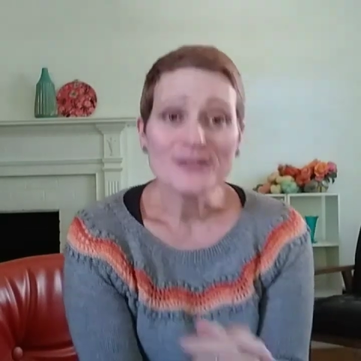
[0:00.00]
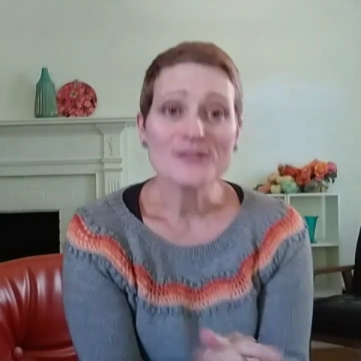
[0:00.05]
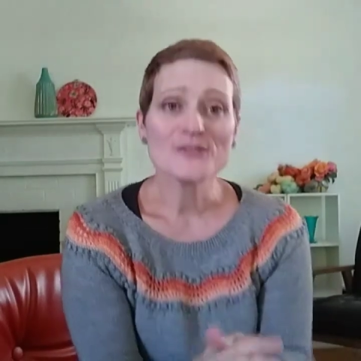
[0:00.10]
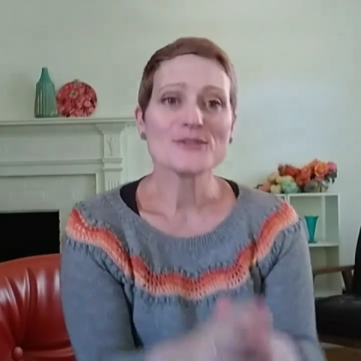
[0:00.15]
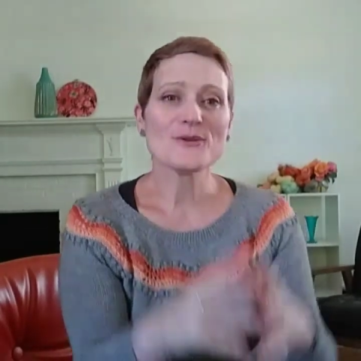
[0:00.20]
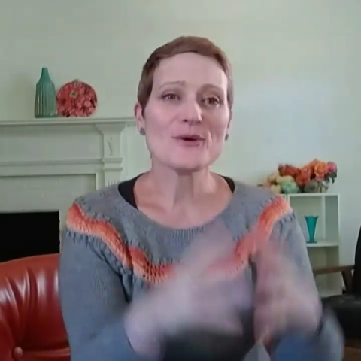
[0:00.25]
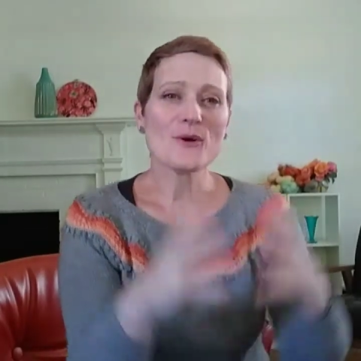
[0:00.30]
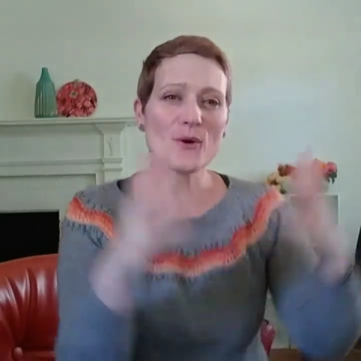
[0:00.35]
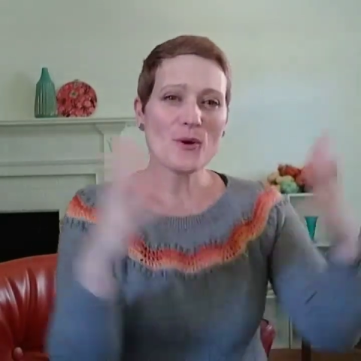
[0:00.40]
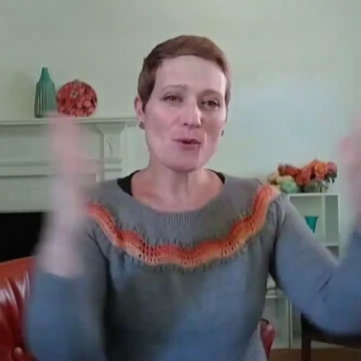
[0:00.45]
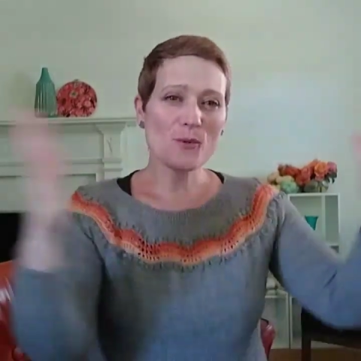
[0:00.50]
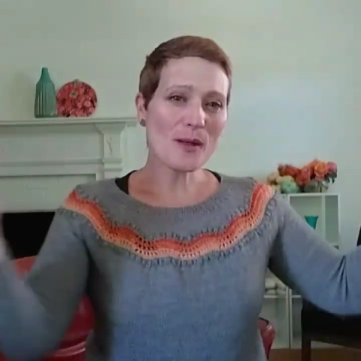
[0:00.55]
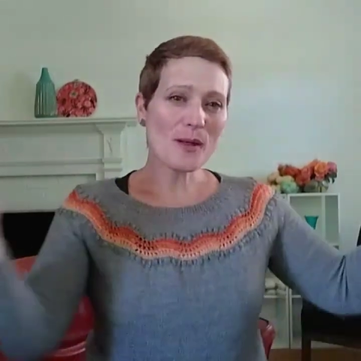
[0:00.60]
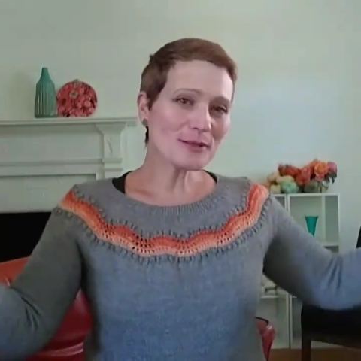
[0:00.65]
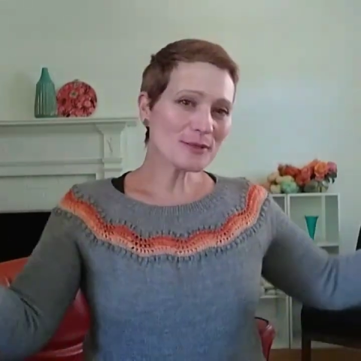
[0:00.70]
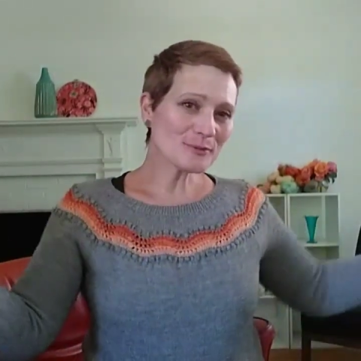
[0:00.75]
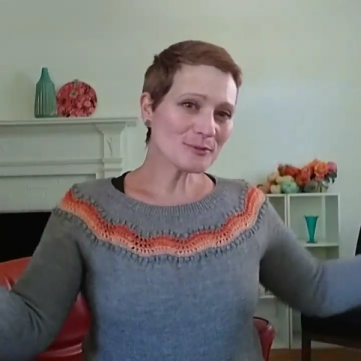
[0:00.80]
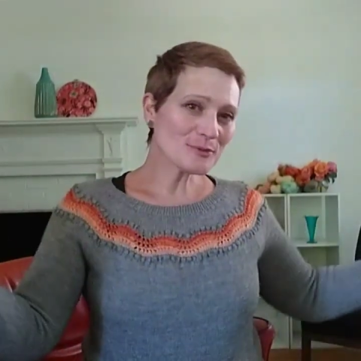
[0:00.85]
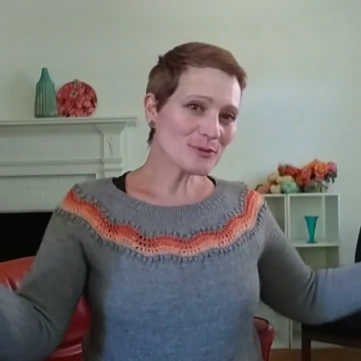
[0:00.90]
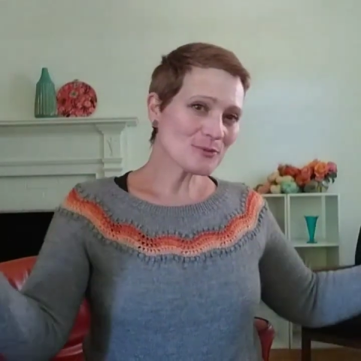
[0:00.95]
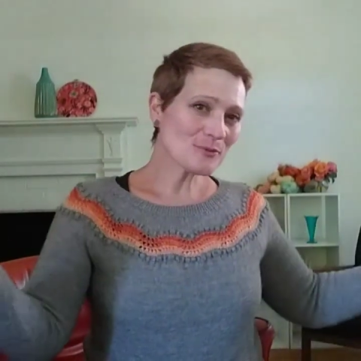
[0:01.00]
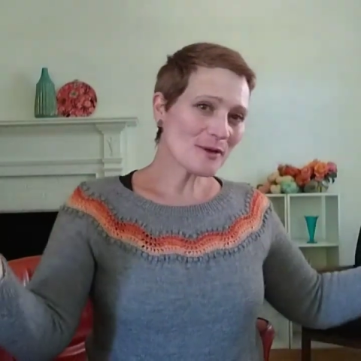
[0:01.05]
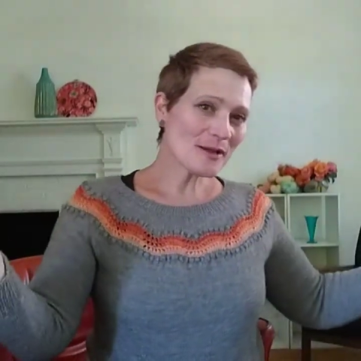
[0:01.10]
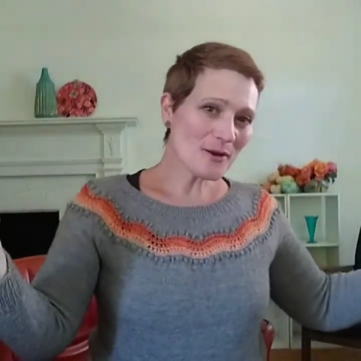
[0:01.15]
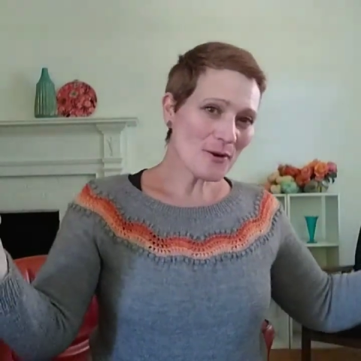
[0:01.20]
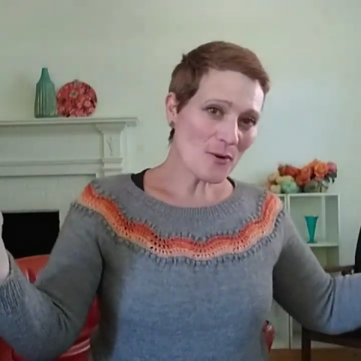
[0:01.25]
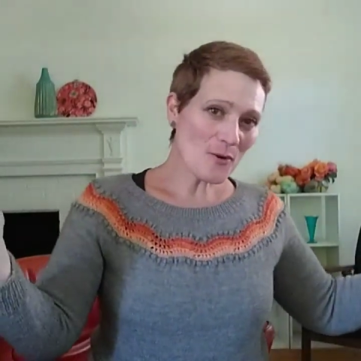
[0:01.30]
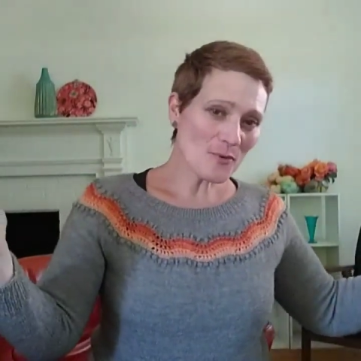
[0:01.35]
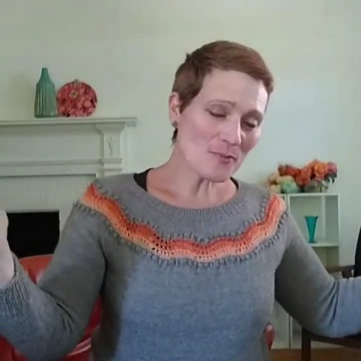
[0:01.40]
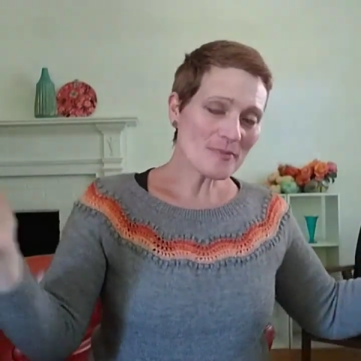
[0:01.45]
So welcome to
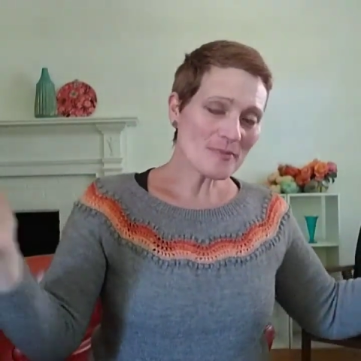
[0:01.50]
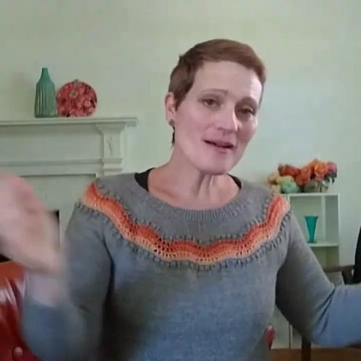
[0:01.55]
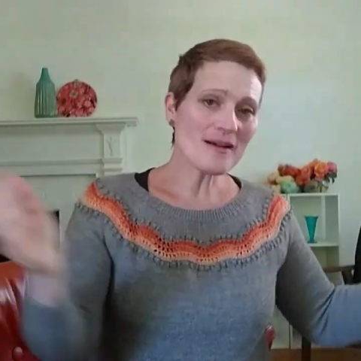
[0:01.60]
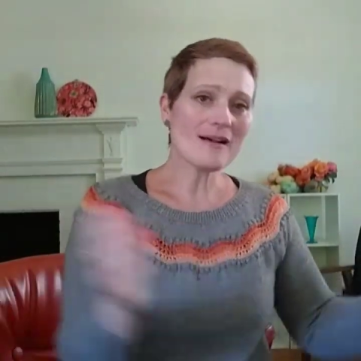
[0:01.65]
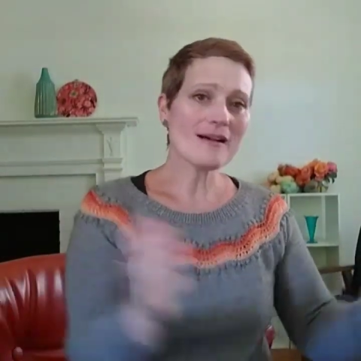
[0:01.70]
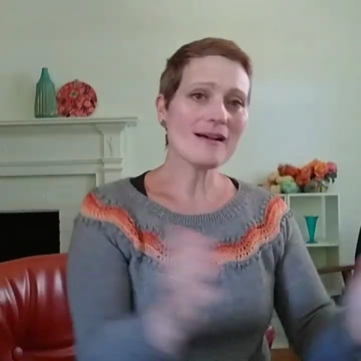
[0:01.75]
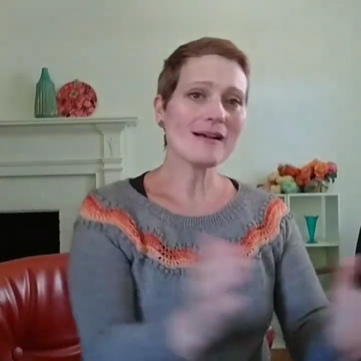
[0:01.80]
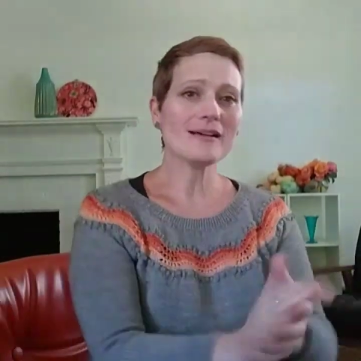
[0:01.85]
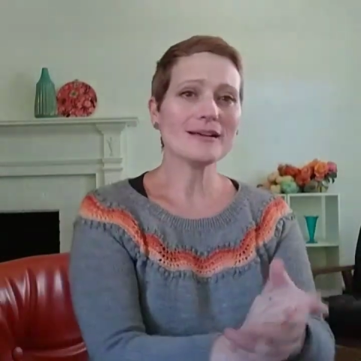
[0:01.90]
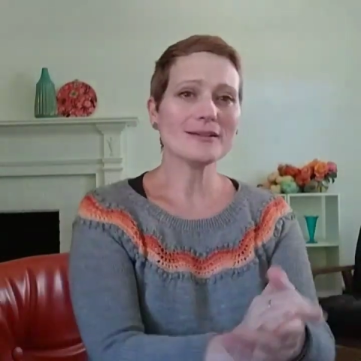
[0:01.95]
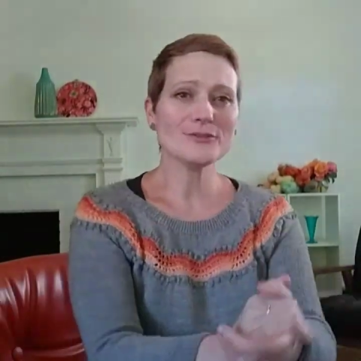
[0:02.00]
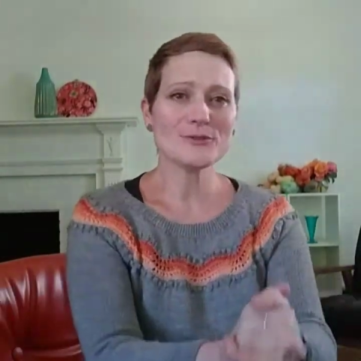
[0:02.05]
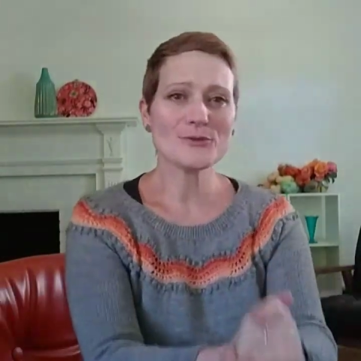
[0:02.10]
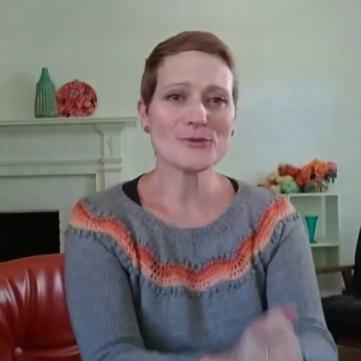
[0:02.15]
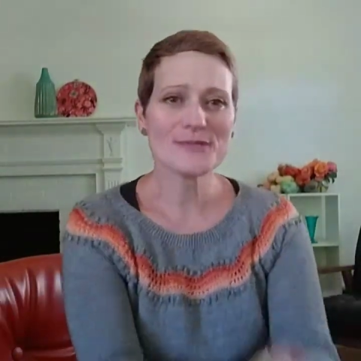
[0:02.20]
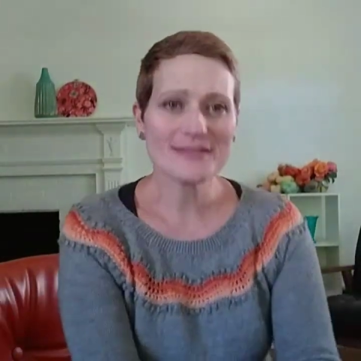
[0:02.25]
my home.